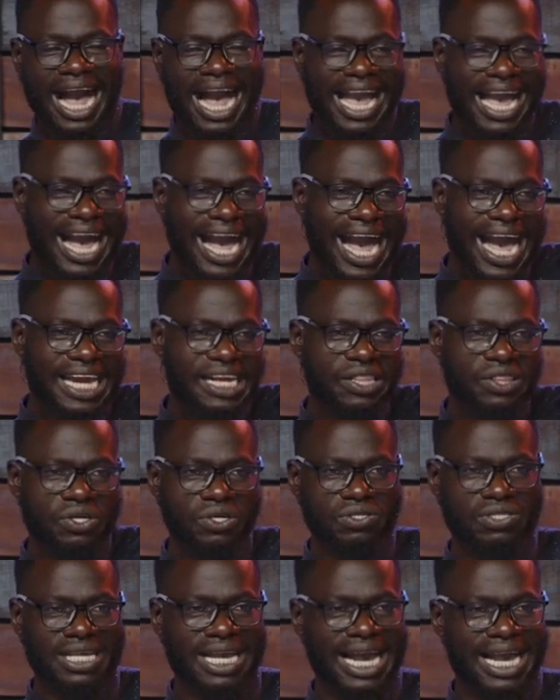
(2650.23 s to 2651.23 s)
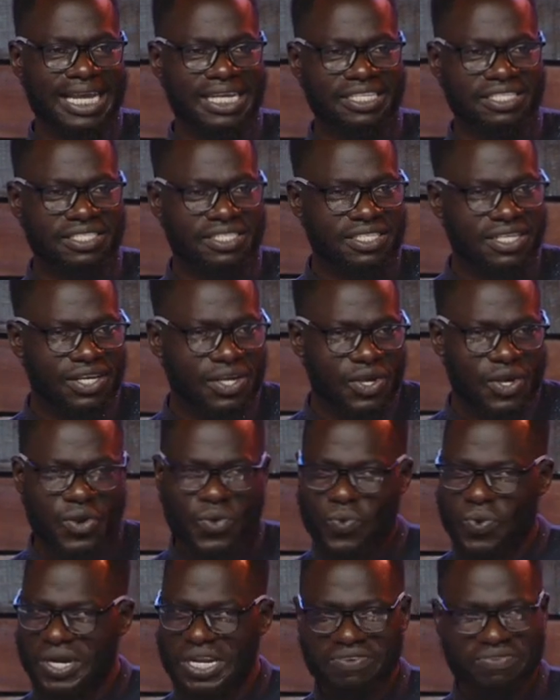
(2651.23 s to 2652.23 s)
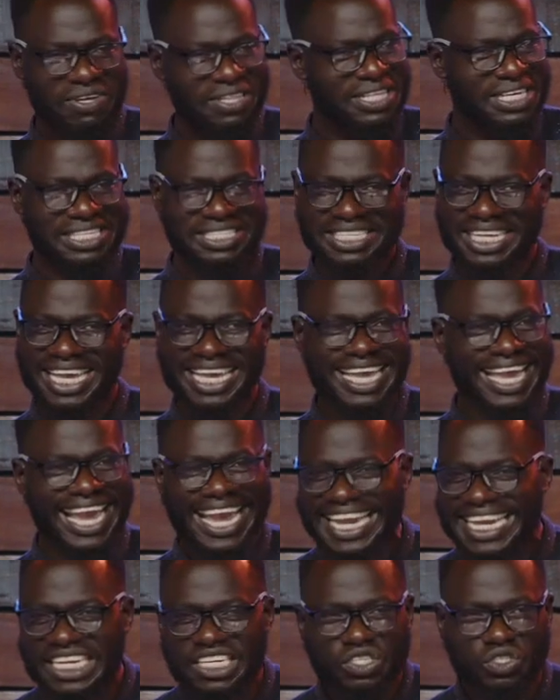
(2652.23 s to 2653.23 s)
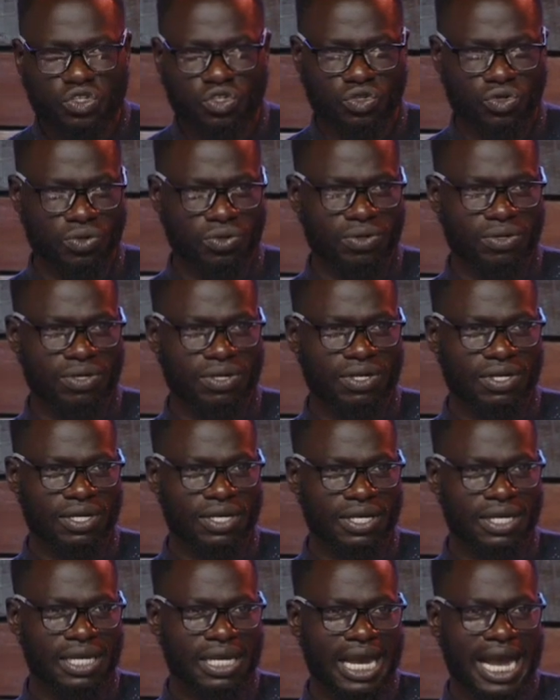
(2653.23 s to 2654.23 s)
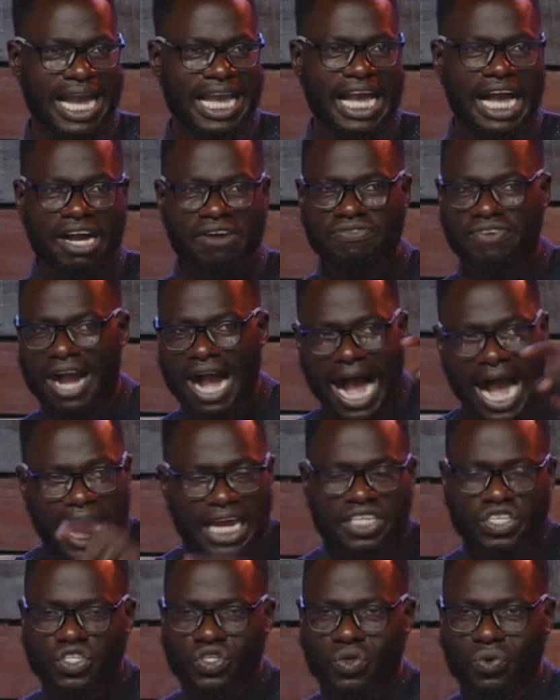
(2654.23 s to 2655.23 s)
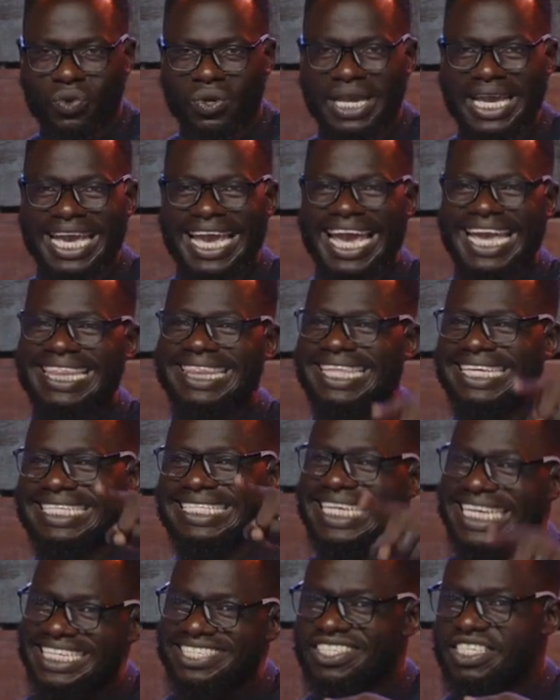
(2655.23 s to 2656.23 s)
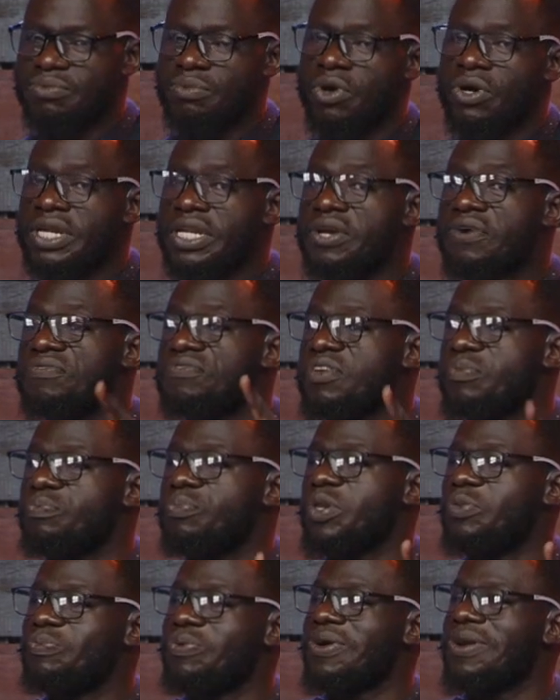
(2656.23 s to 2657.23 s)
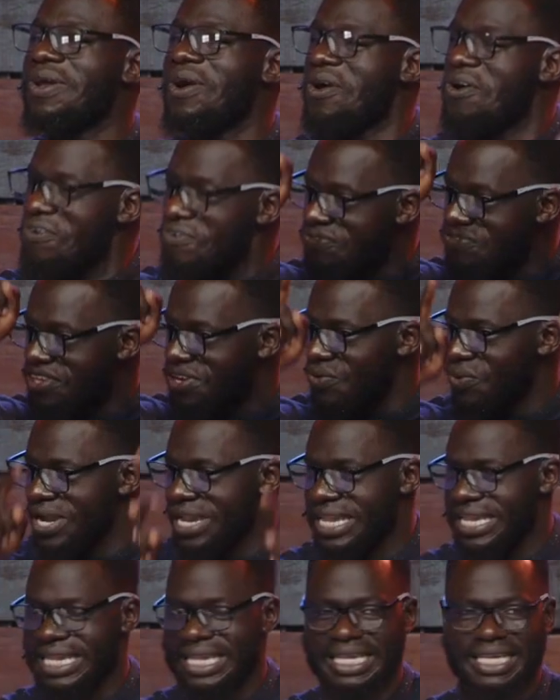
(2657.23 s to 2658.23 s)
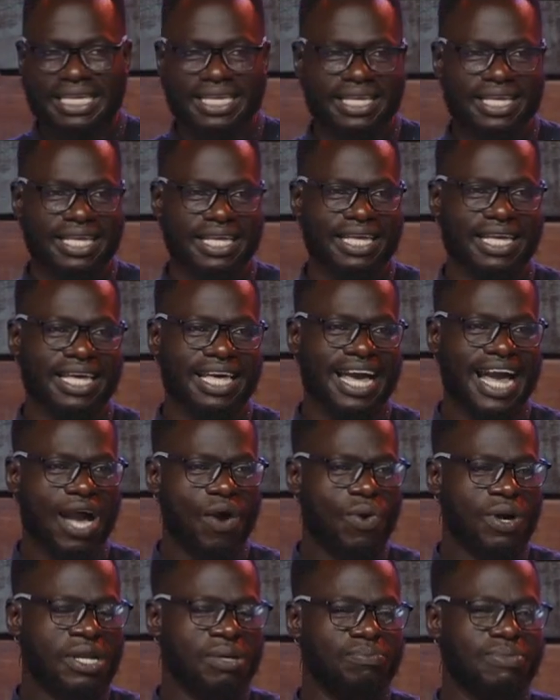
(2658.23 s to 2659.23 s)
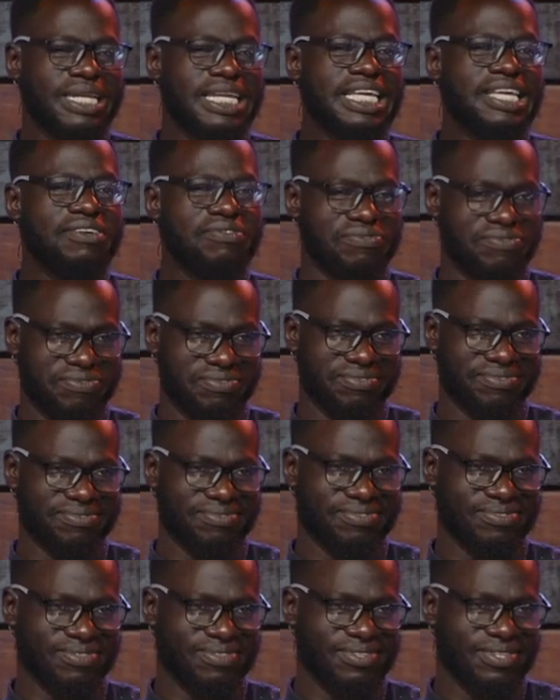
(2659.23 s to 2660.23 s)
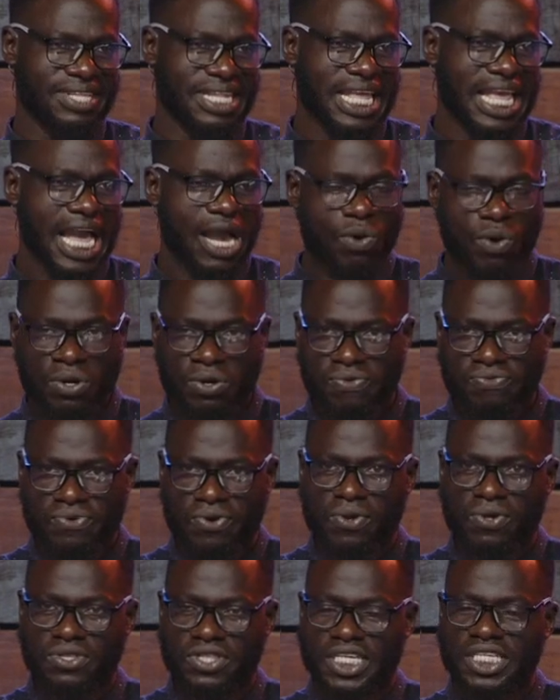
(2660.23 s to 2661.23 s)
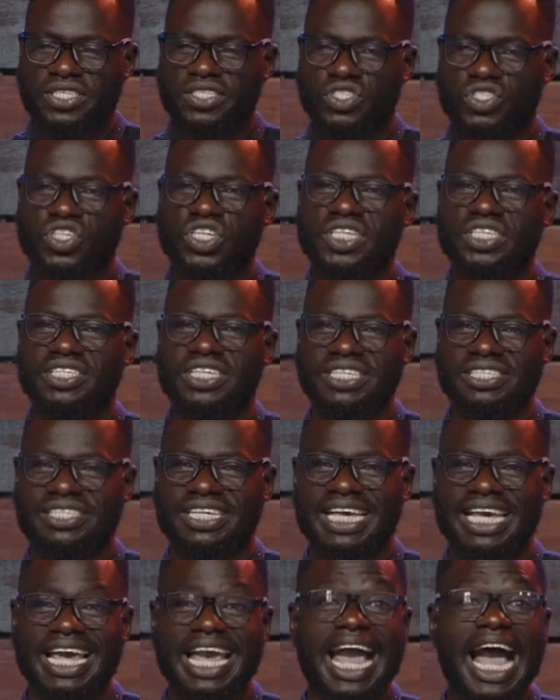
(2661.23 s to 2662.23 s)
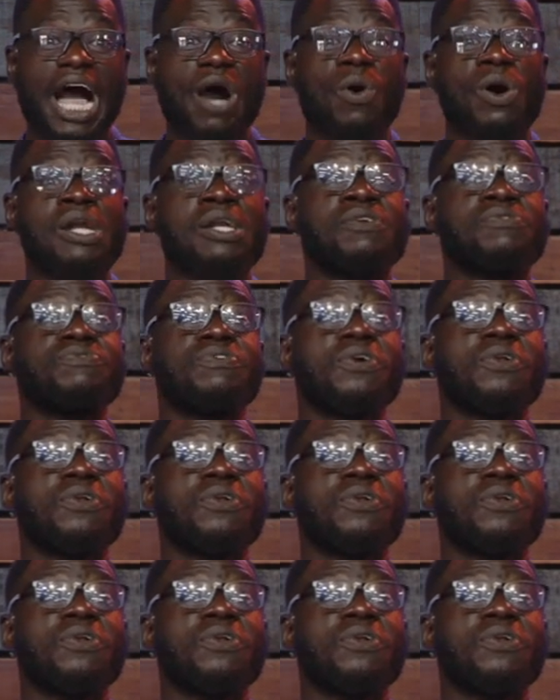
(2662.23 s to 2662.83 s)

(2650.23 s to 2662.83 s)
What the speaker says: I heard those guys. Whatever they're saying ain't true. I have heard you and the testimony of the people of the way. I want to believe. I want to follow this Jesus. I want to